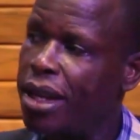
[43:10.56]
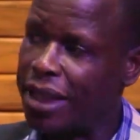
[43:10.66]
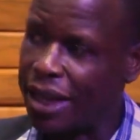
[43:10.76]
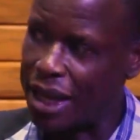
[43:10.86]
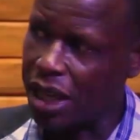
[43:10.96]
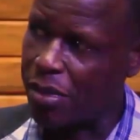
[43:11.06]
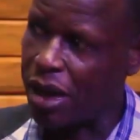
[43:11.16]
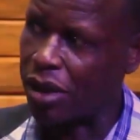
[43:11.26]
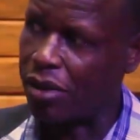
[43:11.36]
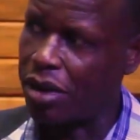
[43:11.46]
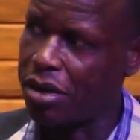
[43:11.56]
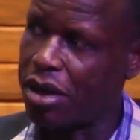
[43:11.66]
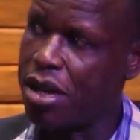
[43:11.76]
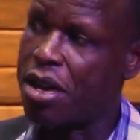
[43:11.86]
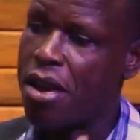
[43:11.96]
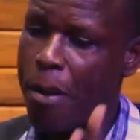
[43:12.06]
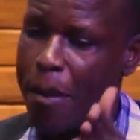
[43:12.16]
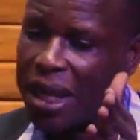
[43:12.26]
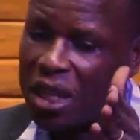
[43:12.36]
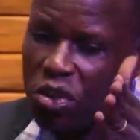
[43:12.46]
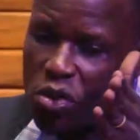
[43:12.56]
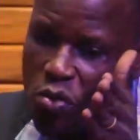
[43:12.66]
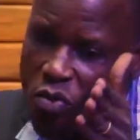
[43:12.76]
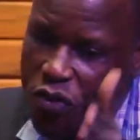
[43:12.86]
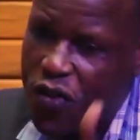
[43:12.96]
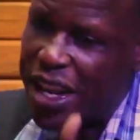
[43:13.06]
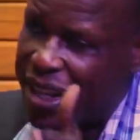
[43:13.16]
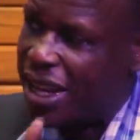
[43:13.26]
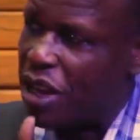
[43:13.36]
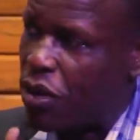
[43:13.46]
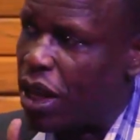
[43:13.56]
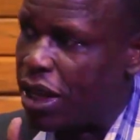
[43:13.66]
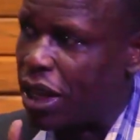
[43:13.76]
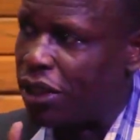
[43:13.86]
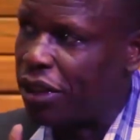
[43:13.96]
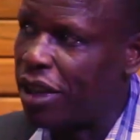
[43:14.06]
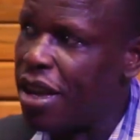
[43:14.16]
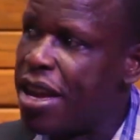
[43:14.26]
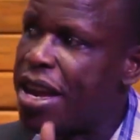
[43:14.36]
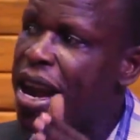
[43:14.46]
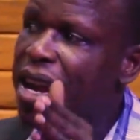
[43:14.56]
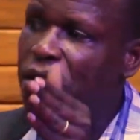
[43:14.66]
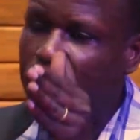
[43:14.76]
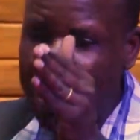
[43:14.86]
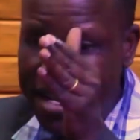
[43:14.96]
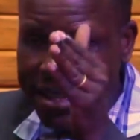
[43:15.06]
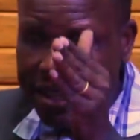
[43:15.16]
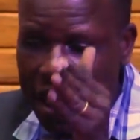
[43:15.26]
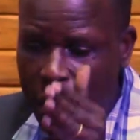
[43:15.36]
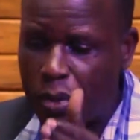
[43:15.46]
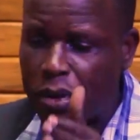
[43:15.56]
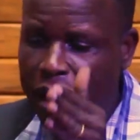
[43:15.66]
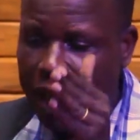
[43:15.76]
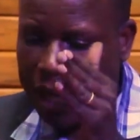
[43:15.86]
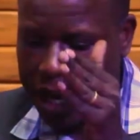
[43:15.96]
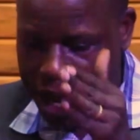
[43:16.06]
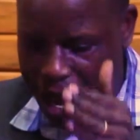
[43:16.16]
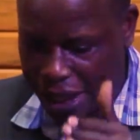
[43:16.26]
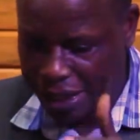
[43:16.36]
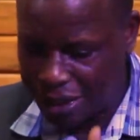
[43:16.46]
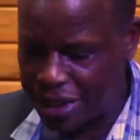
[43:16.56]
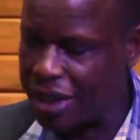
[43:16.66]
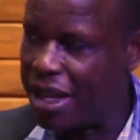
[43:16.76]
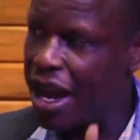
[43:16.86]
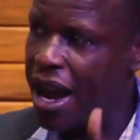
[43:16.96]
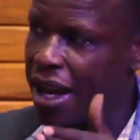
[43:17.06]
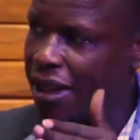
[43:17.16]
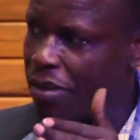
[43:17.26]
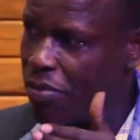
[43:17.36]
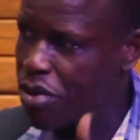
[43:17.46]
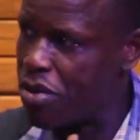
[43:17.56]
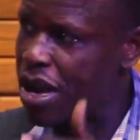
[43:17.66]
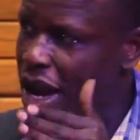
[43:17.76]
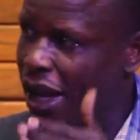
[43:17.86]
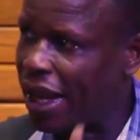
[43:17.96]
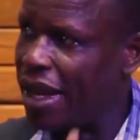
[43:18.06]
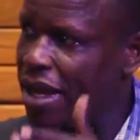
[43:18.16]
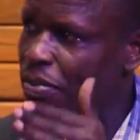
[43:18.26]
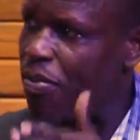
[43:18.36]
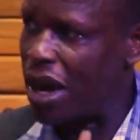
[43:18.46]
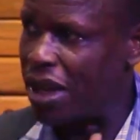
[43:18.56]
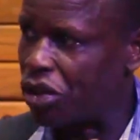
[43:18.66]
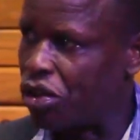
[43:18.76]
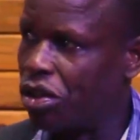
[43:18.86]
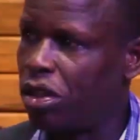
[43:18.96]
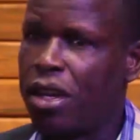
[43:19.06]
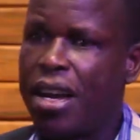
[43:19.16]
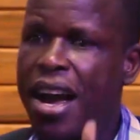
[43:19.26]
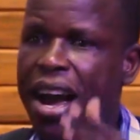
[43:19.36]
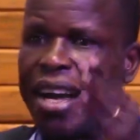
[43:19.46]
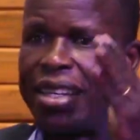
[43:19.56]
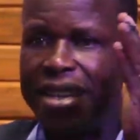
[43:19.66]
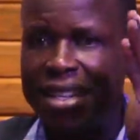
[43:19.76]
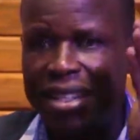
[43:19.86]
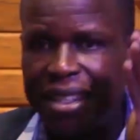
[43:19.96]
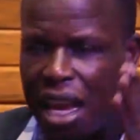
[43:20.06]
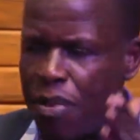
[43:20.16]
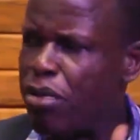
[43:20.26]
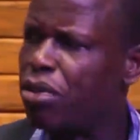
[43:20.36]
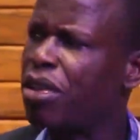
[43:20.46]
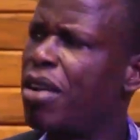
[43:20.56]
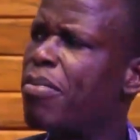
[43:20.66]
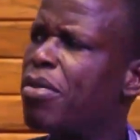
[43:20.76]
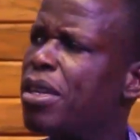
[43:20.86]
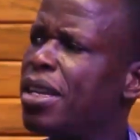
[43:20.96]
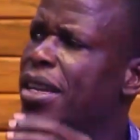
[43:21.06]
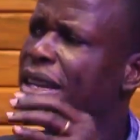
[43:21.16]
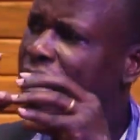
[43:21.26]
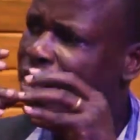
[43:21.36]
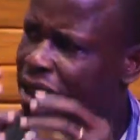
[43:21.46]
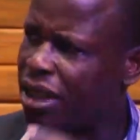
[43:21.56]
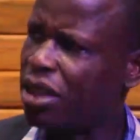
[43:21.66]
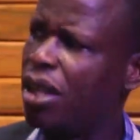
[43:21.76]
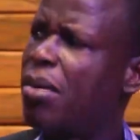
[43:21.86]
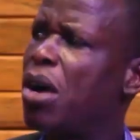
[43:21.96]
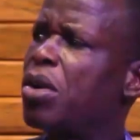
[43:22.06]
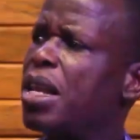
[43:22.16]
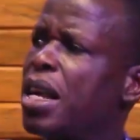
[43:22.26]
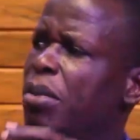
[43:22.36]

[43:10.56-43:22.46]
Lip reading: satanic background, but to fit into the church, he had to be discipled. Like I sit here as a born-again pastor and disciple somebody, teach them how they